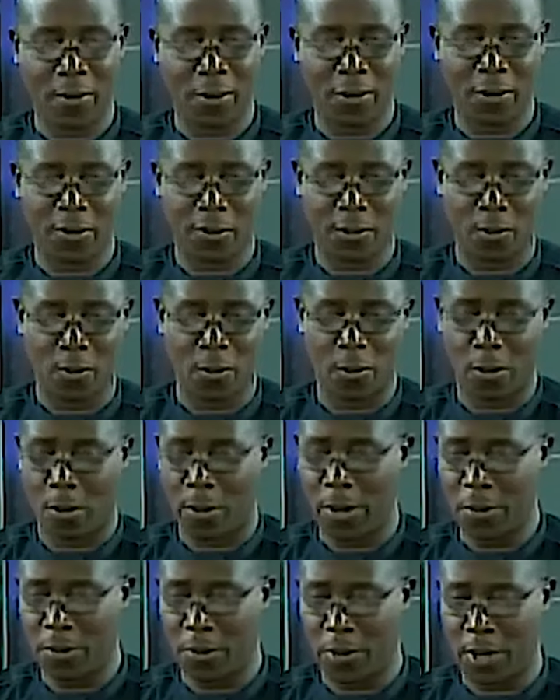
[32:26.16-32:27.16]
was
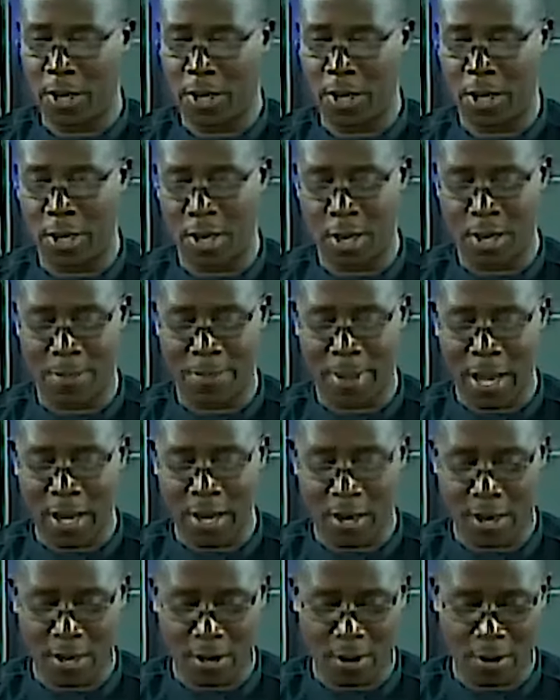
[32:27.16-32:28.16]
going to the
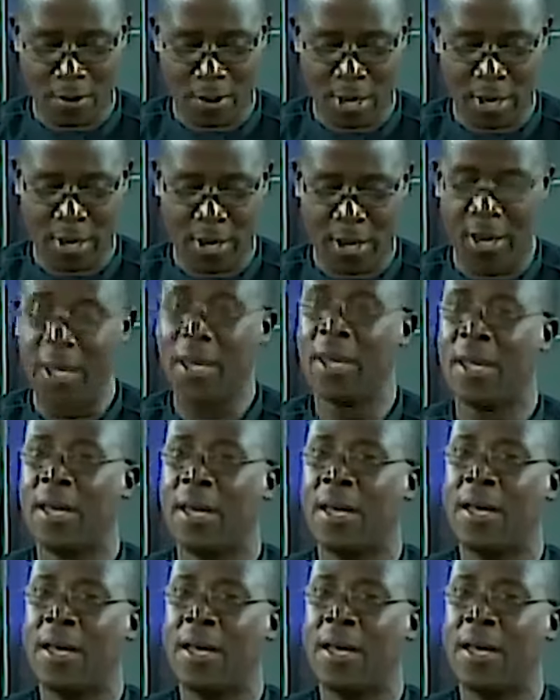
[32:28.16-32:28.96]
bank one day.